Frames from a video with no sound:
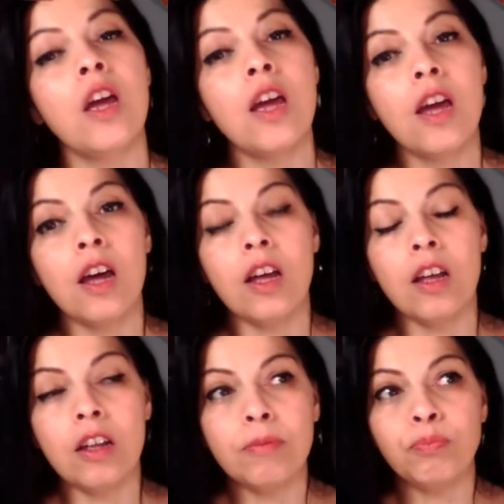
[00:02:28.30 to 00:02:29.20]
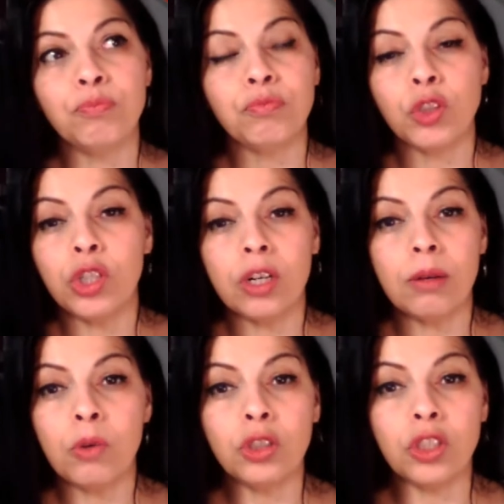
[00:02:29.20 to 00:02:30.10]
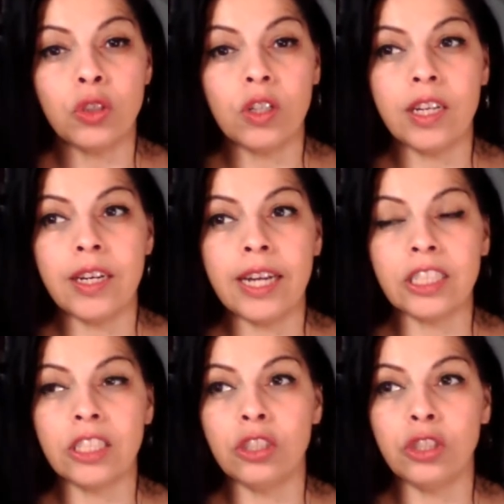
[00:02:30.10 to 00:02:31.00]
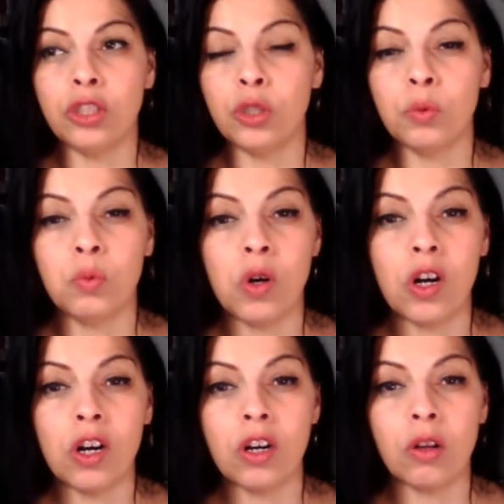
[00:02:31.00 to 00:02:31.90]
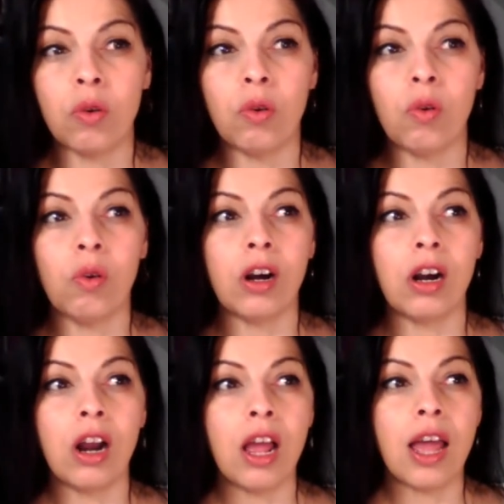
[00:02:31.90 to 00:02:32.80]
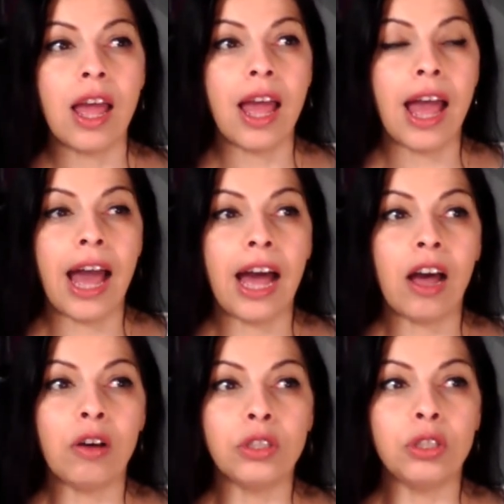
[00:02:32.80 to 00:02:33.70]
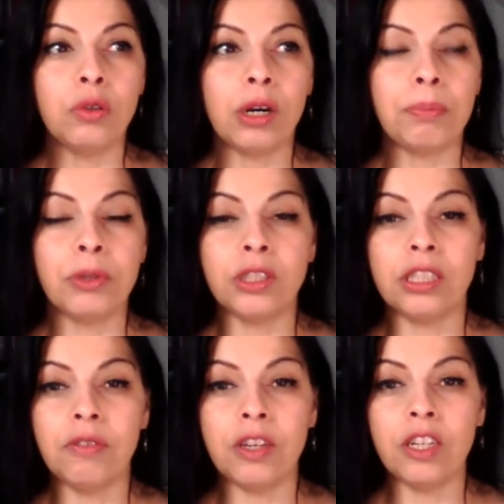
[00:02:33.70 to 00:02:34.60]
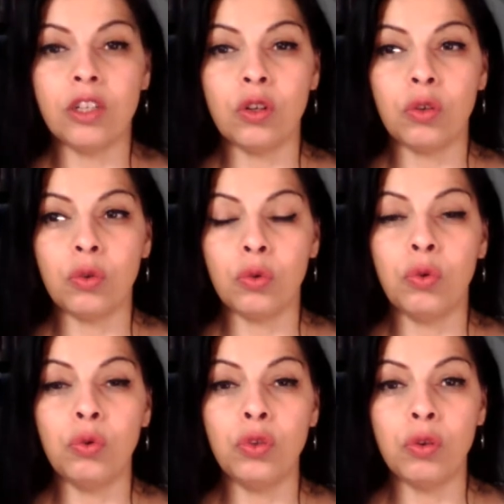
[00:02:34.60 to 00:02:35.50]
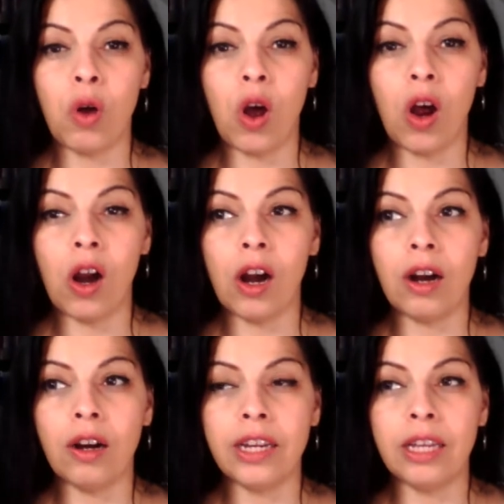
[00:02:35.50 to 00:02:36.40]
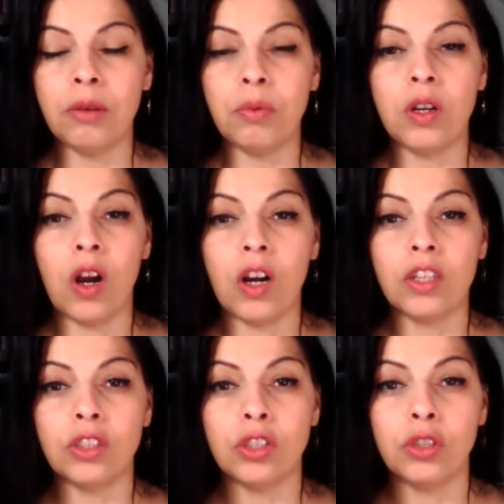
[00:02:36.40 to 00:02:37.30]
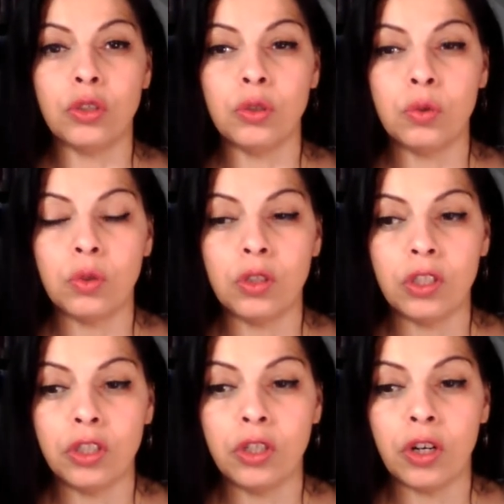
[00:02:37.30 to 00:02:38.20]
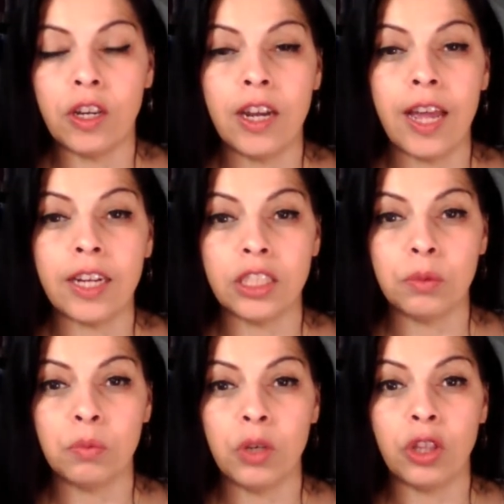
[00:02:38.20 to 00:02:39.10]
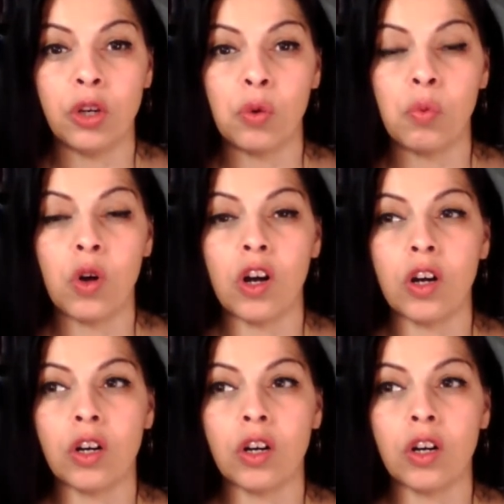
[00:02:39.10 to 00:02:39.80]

um, your emotional connections to your work or how you are perceiving who you are in regards to your connection with your work